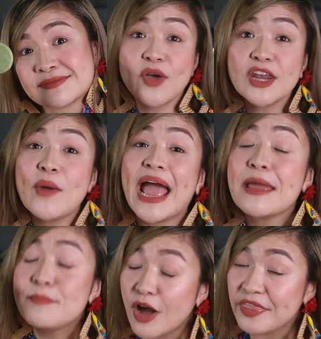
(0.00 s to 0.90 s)
So anyway,
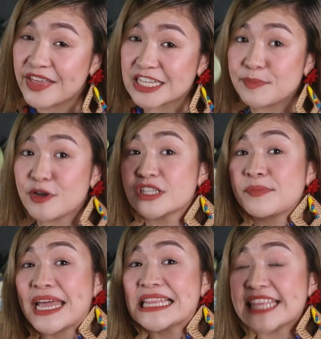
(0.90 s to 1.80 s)
I bought this
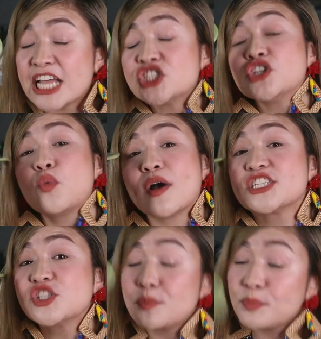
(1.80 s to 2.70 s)
because my intention
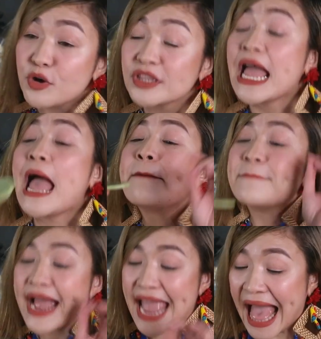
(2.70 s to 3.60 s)
was to put
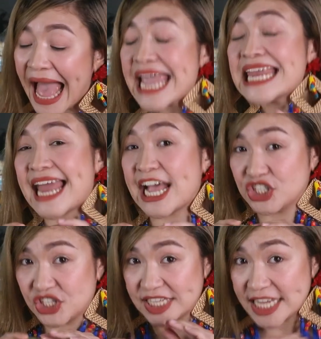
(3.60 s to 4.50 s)
my
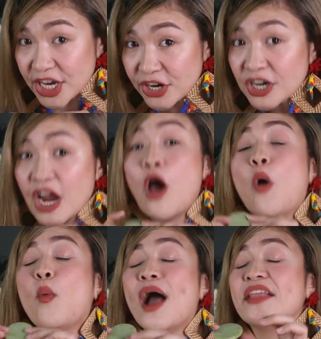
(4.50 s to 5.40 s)
eyelashes here
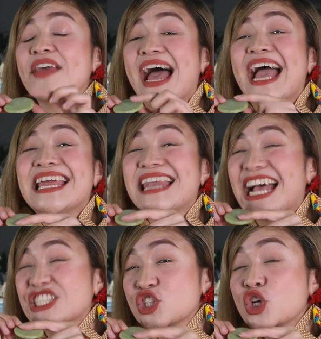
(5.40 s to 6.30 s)
while the
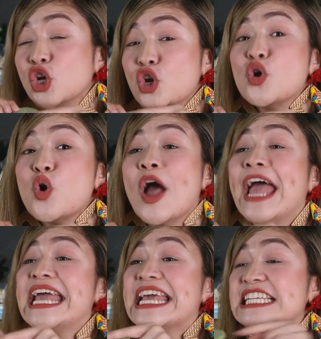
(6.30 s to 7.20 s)
eyelash glue
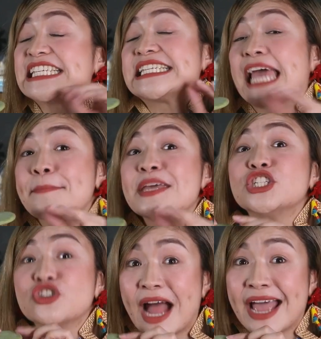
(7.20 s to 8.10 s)
is
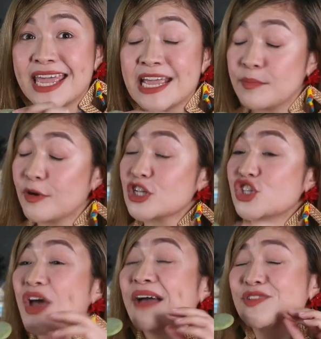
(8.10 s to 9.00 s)
semi-drying,
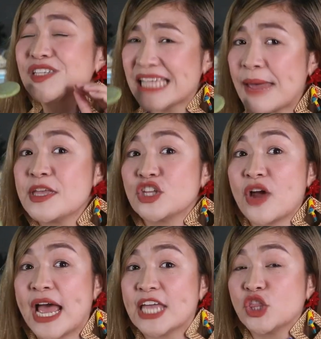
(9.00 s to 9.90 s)
because you have to
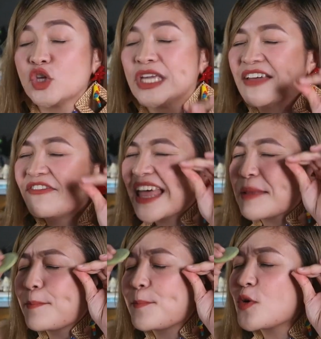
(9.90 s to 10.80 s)
semi-dry it to give
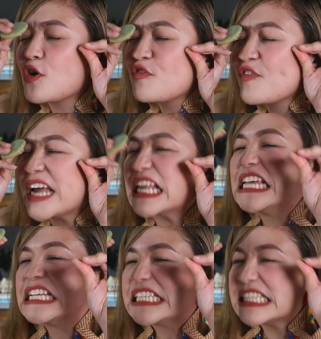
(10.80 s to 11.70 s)
that perfect
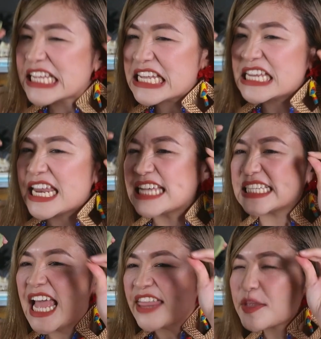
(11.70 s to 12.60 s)

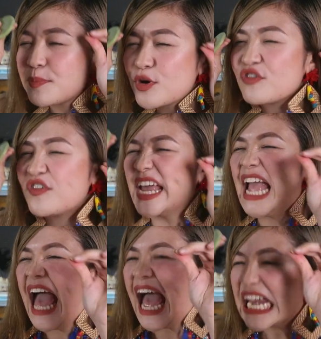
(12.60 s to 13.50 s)
stickiness, that
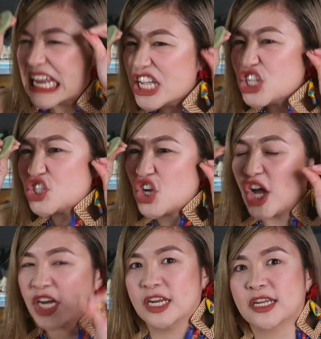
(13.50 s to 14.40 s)
perfect
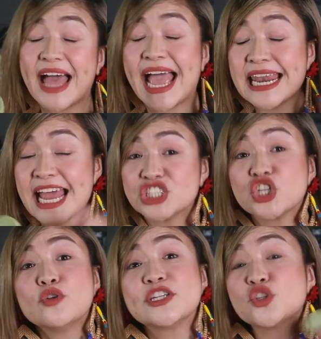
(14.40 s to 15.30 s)
adhesion. If the
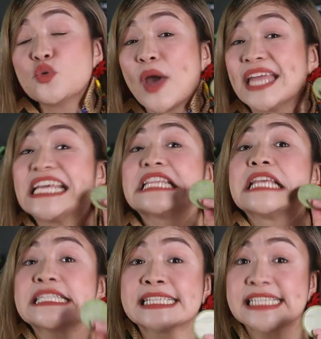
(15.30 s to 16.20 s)
eyelash glue is too wet,
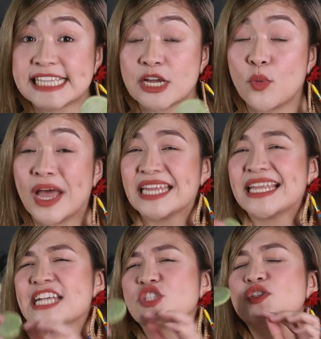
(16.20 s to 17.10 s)
it doesn't stick well.
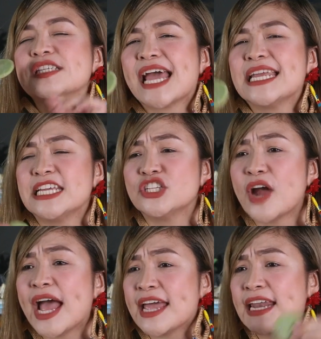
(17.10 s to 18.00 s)
It has to slightly
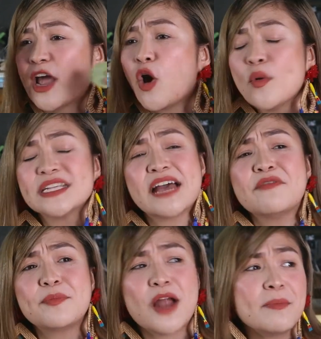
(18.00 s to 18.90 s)
dry, and I always
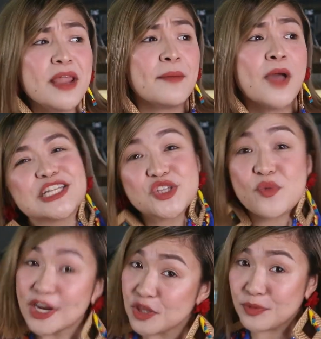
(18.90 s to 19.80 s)
have a problem as
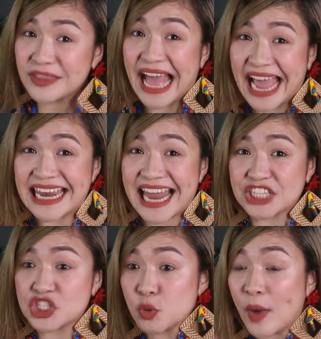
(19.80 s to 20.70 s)
to where to put the
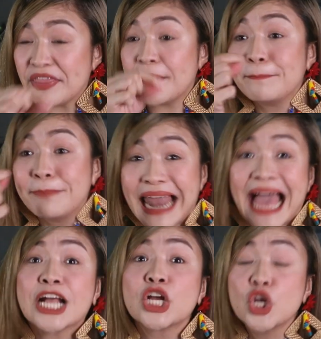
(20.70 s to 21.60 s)
eyelashes while the
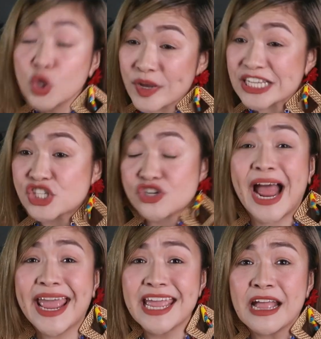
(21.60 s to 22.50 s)
black glue is
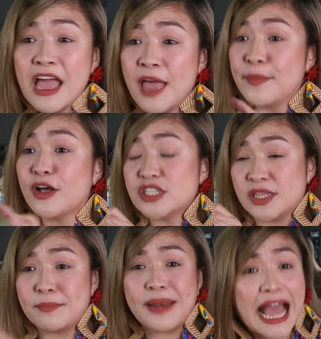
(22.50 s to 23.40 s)
drying,
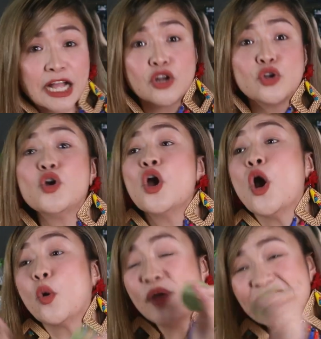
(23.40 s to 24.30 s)
because the black glue
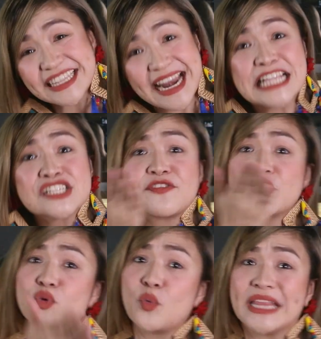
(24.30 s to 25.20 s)
will
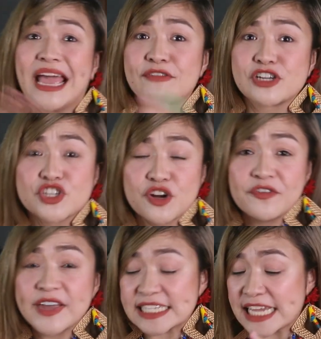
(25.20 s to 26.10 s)
transfer to whatever
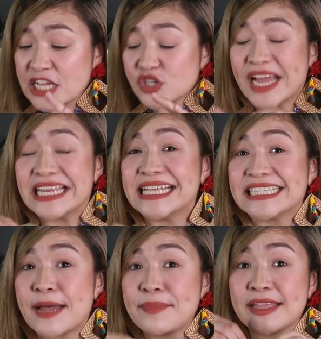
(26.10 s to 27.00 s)
surface. So I
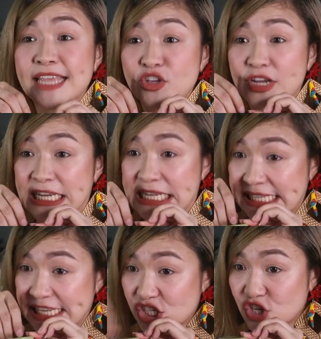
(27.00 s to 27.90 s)
need something that you can
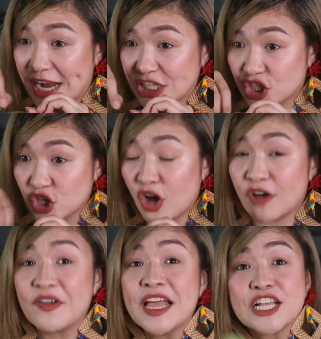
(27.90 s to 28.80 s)
easily scratch it
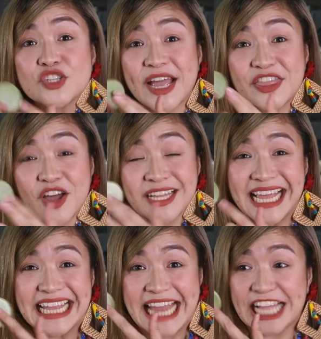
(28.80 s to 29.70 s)
off. So I thought
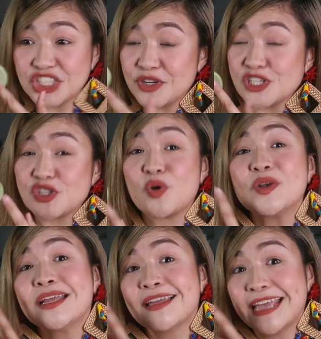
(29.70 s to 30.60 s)
natural
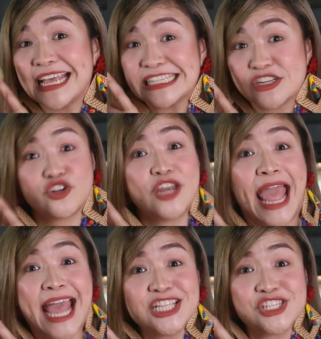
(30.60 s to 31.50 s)
stone is a good
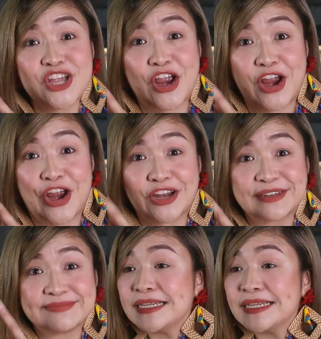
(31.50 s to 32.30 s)
answer.